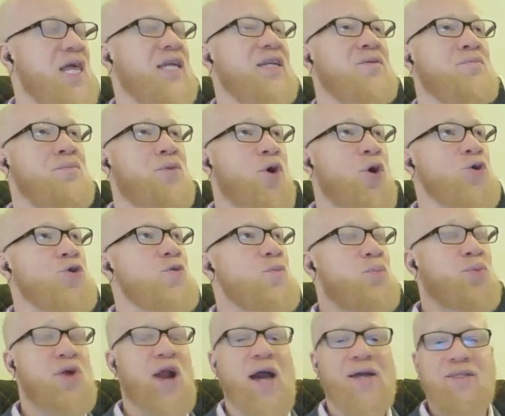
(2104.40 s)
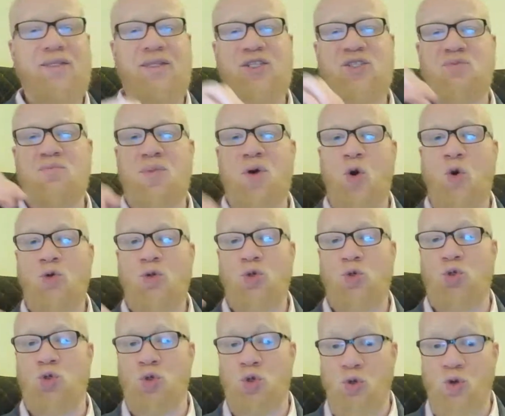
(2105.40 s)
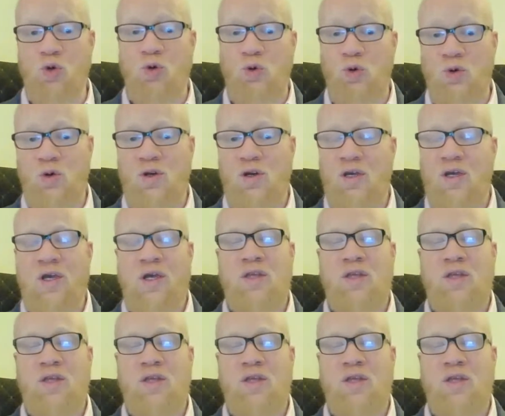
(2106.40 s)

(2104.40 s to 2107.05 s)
that the more you practice mode two,